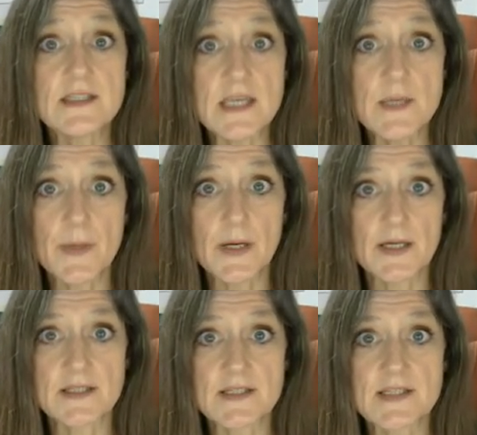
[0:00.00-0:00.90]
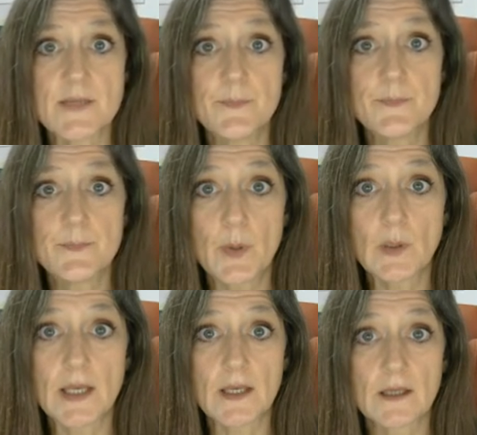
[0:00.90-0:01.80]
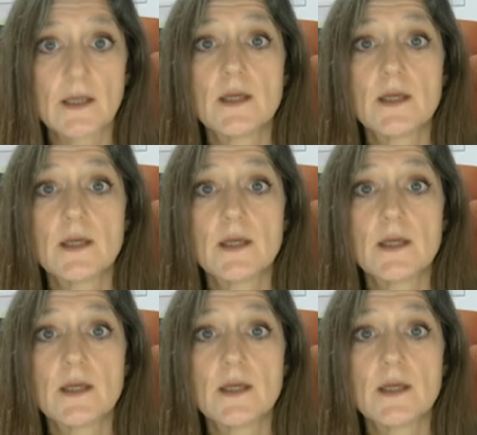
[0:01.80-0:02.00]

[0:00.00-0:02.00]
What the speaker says: deeper and symbolic